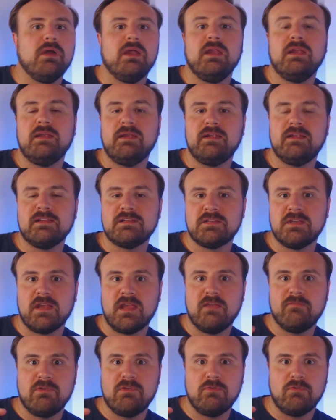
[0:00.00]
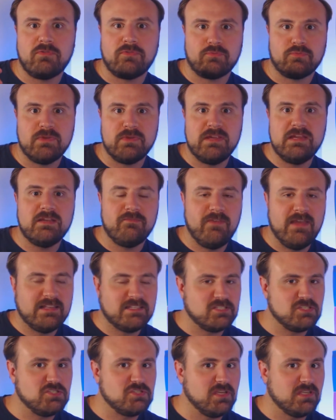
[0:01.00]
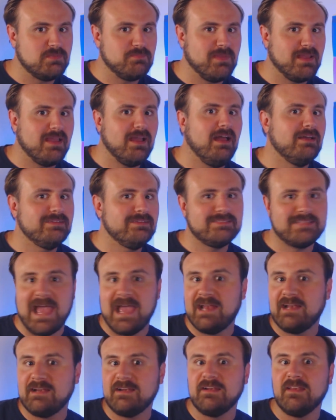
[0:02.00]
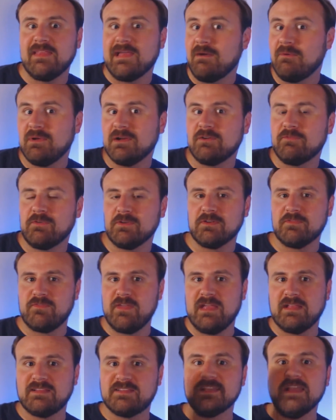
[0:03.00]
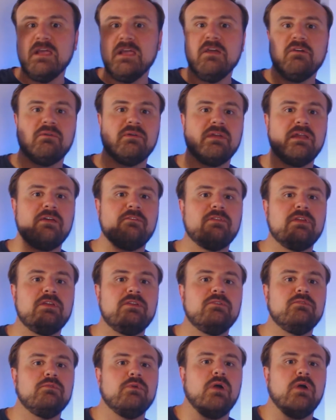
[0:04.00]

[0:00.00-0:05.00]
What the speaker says: But in addition to give you 3 defense just because, adding to that wonderful defense, whenever you